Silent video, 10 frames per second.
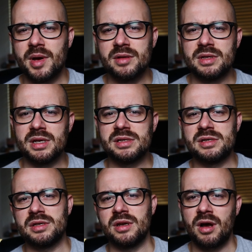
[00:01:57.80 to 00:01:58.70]
about
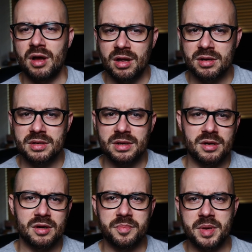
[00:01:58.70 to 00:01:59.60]
this on
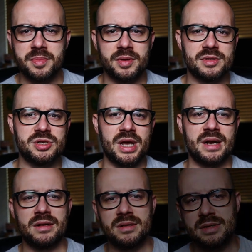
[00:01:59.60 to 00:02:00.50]
other people's
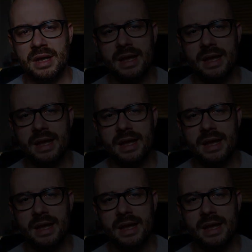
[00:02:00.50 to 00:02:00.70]
channels